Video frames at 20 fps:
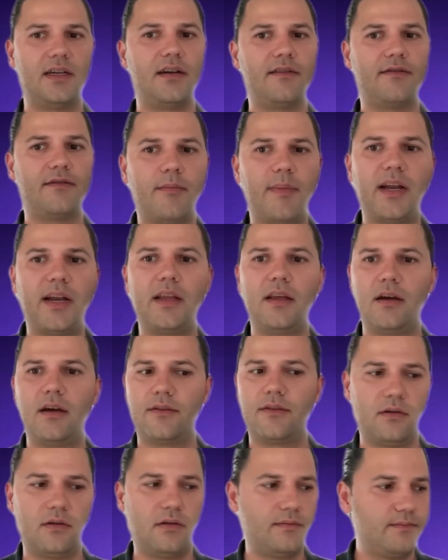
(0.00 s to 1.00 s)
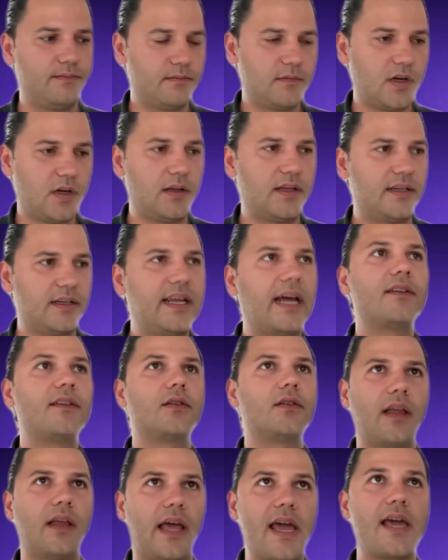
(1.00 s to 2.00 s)
uh, from any other, call it
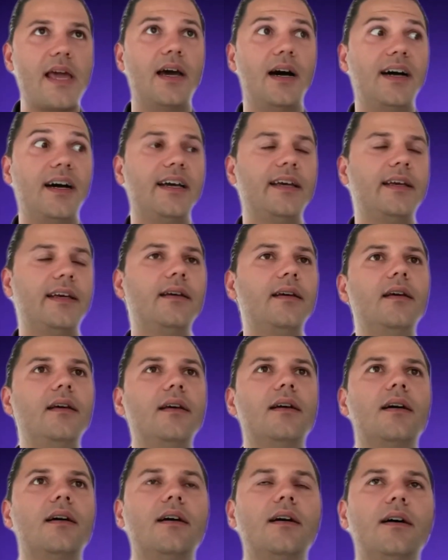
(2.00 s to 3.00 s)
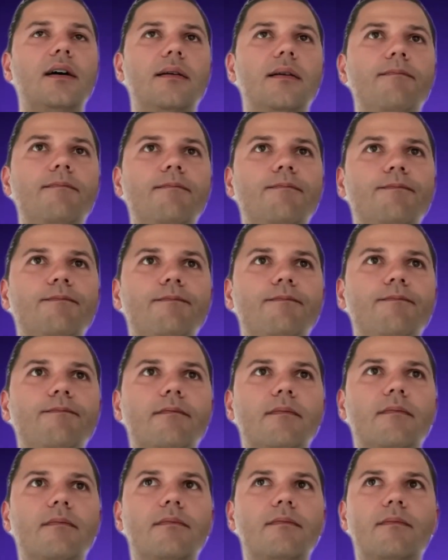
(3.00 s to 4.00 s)
dental AI um,
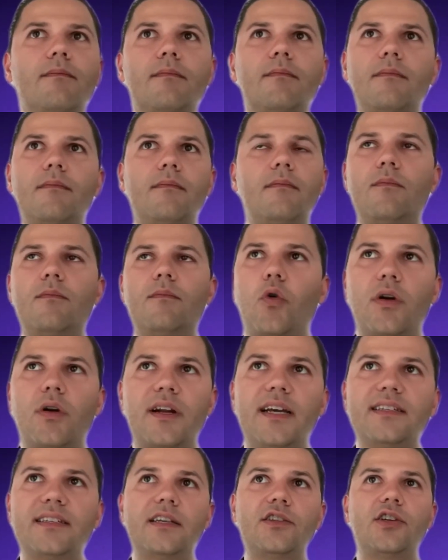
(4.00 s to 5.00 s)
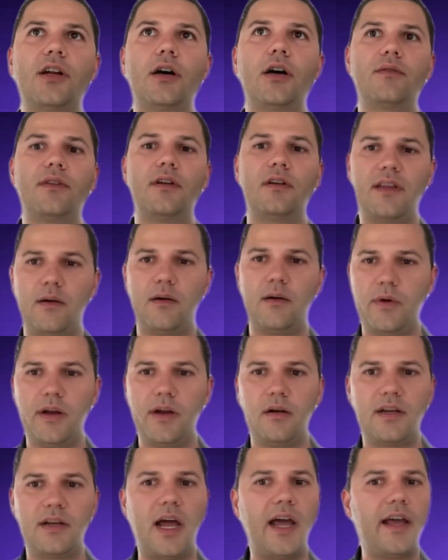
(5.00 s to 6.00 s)
organization out there that
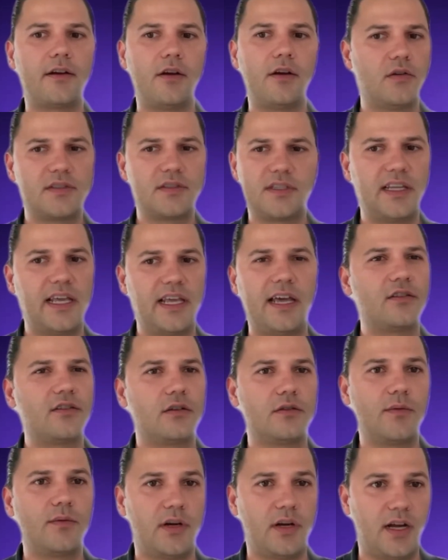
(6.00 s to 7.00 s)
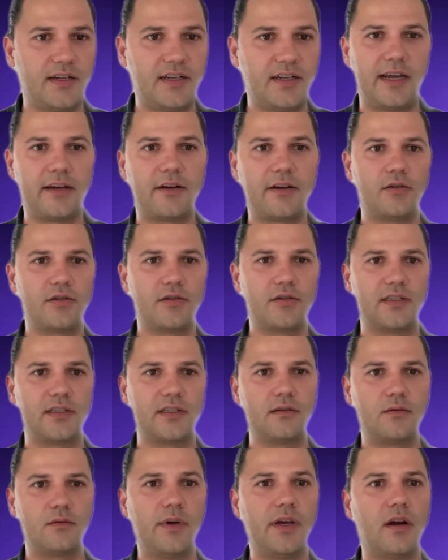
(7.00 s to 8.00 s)
we are diagnosing, the answer is we are not
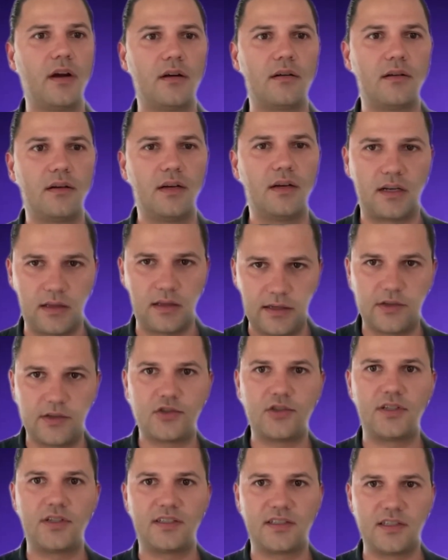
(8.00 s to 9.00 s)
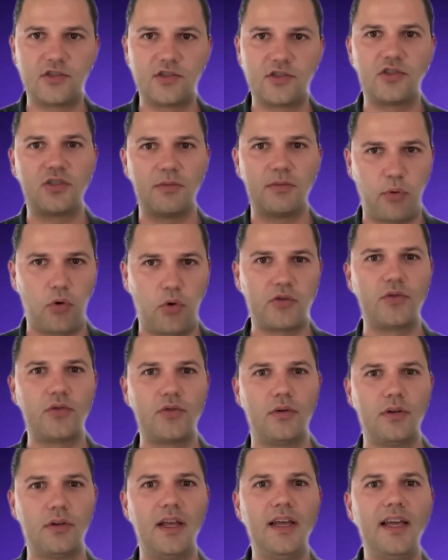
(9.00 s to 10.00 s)
diagnosing. We are a clinician decision support
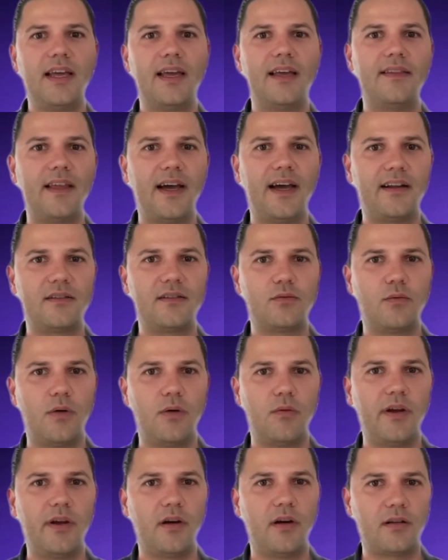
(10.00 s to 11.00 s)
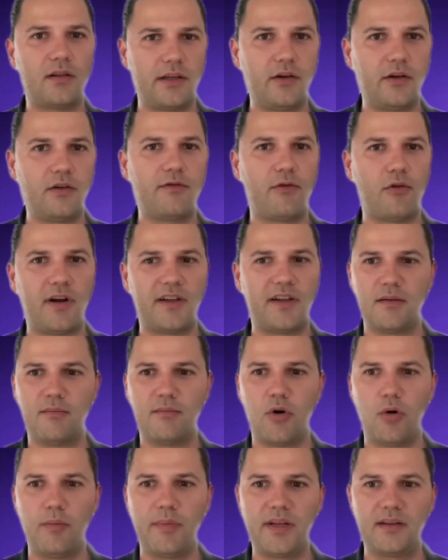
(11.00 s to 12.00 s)
tool, and that is what we are cleared for at the
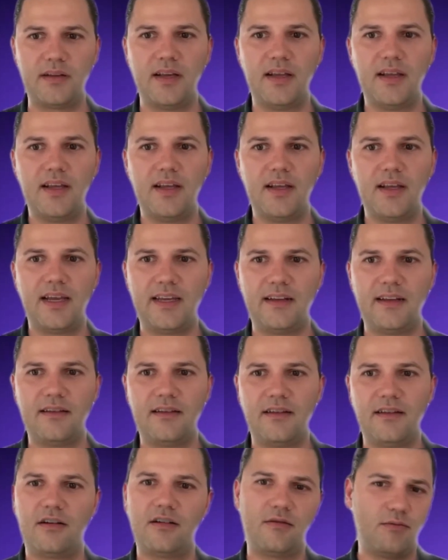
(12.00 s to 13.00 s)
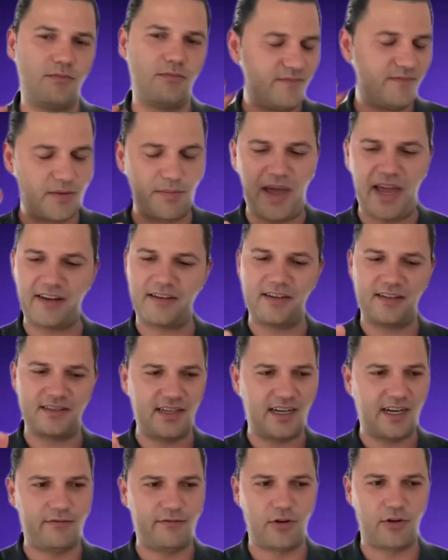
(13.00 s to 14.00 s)
moment. And there are
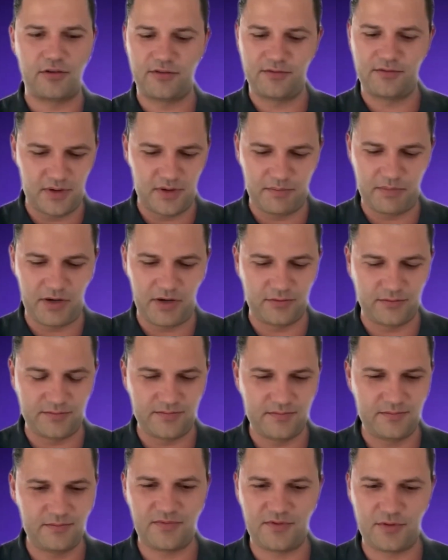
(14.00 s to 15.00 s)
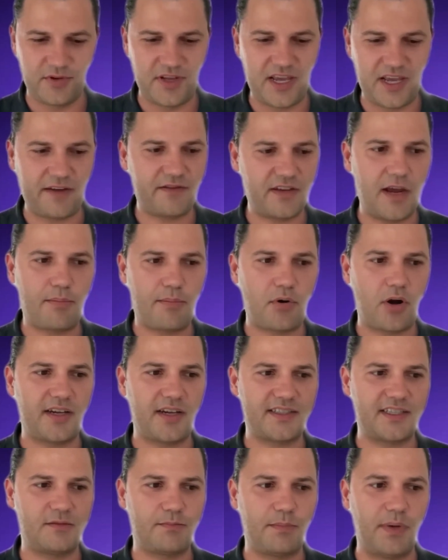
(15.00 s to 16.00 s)
semantics that I've learned about through the FDA
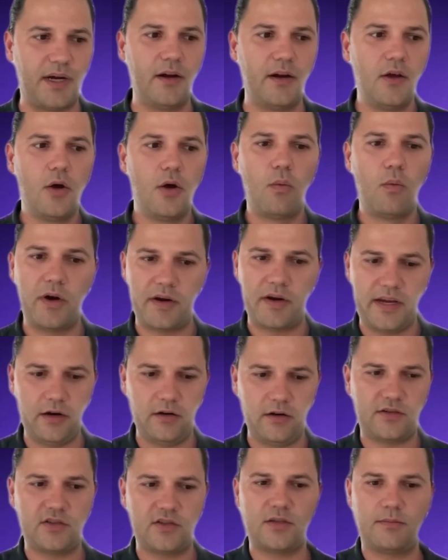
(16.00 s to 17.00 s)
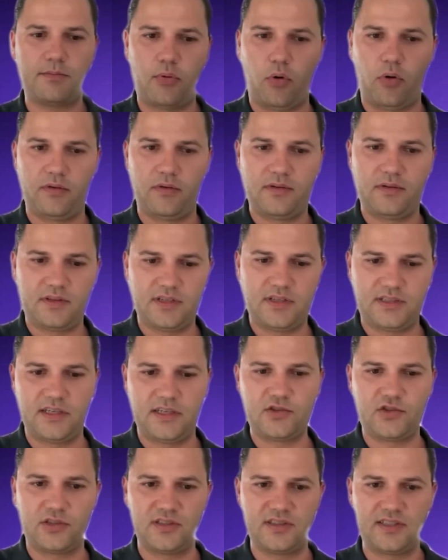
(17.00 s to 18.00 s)
process, but we're here to support
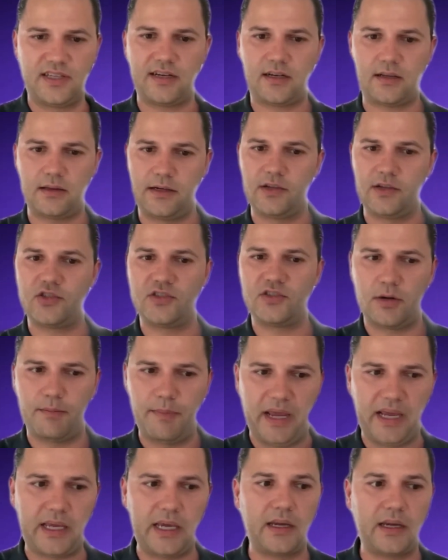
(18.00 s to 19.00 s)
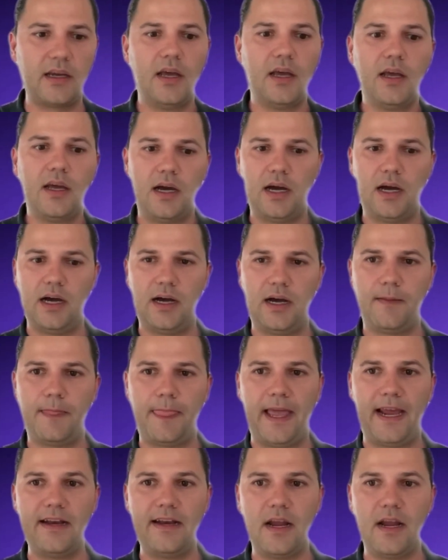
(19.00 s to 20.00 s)
decisions that clinicians are making
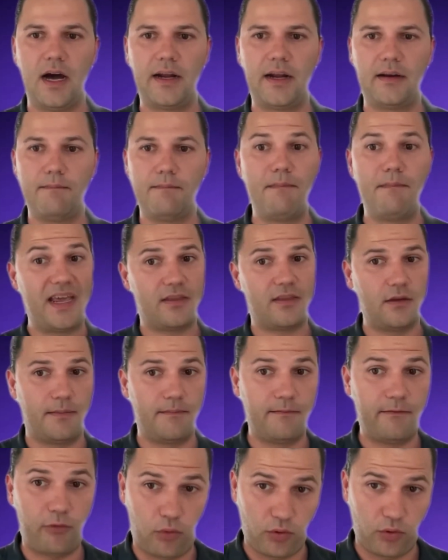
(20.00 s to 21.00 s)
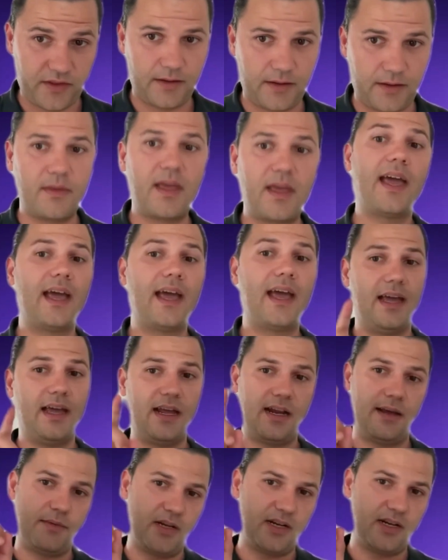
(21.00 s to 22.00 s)
um, and not make them for them.
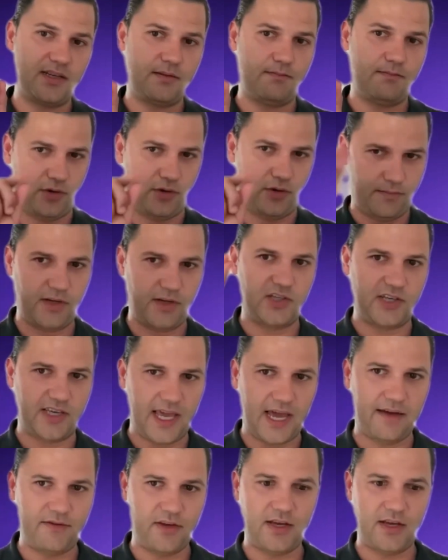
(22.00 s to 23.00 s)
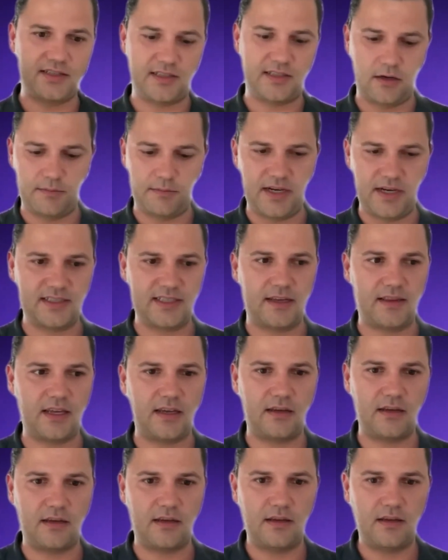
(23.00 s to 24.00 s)
And I'm going to put a bunch of caveats there because I
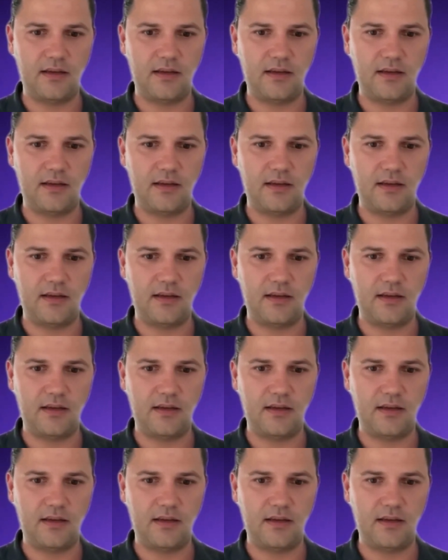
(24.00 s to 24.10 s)
think